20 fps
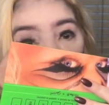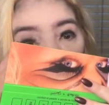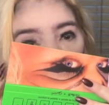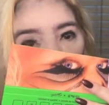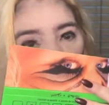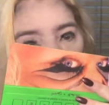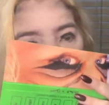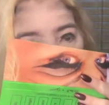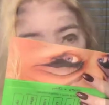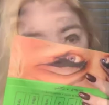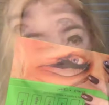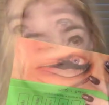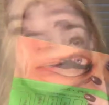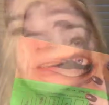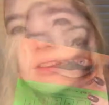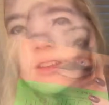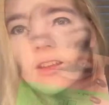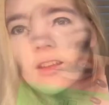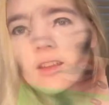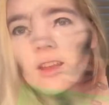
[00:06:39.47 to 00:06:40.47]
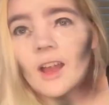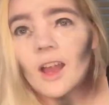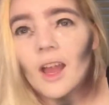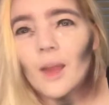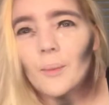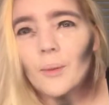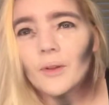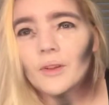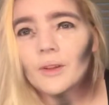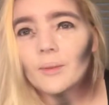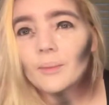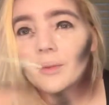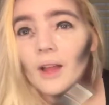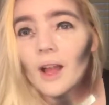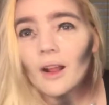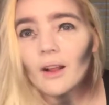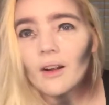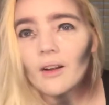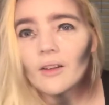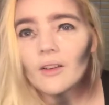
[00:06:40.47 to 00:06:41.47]
Now, I put the
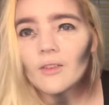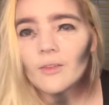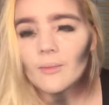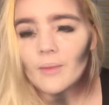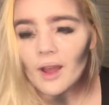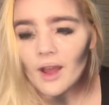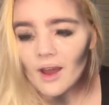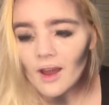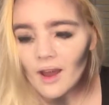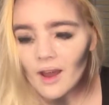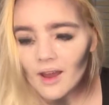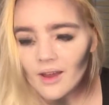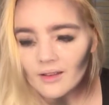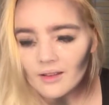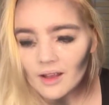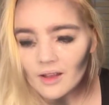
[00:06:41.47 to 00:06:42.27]
black all over my eyes.